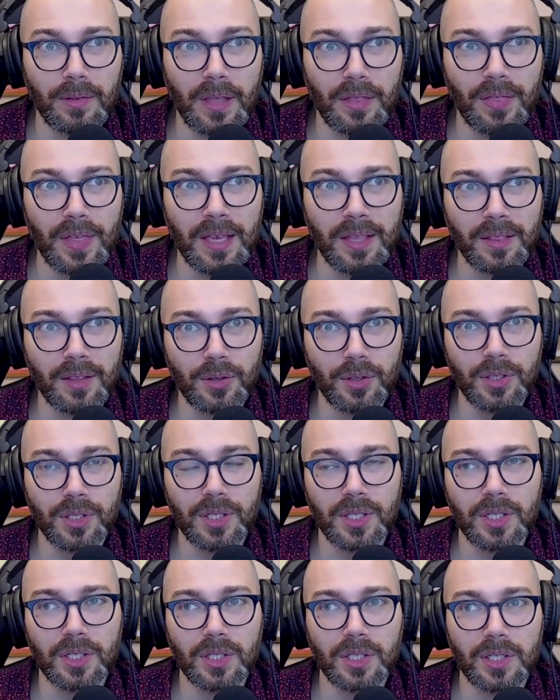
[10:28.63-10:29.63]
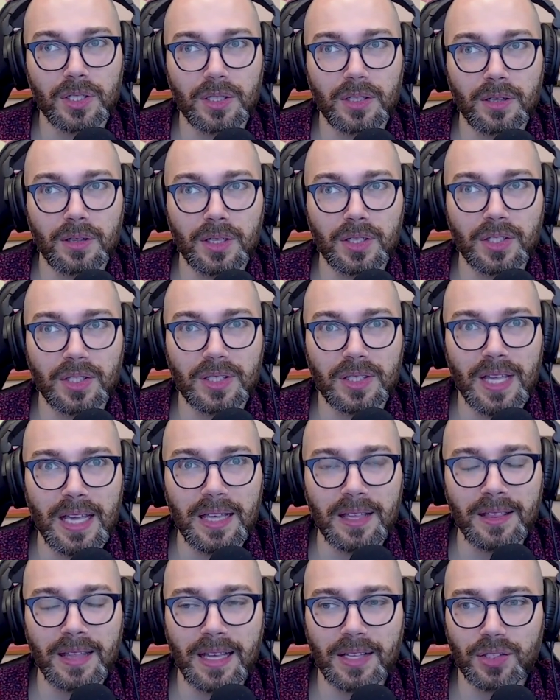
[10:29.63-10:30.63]
I think there's this
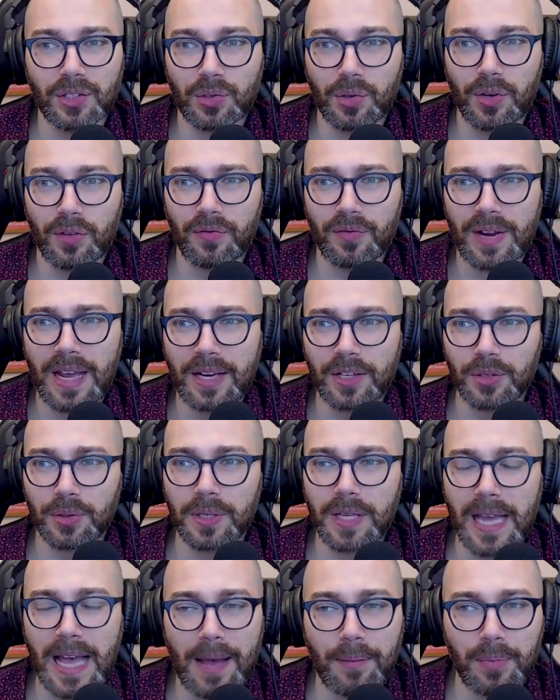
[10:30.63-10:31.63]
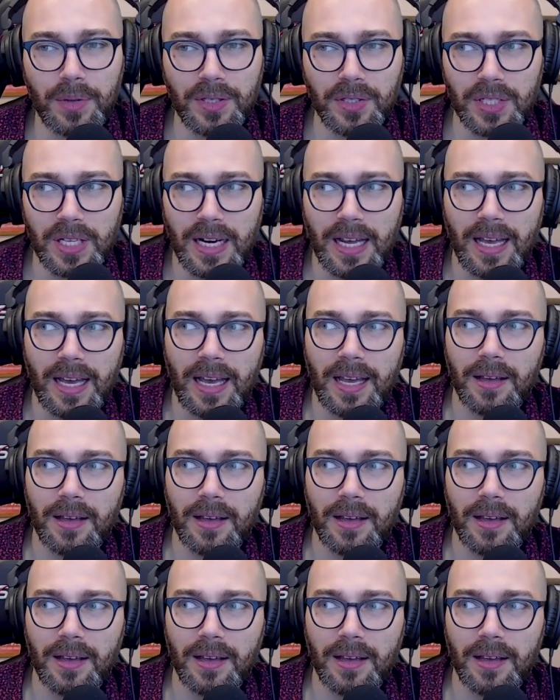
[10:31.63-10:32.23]
thing that sort of naturally happens, and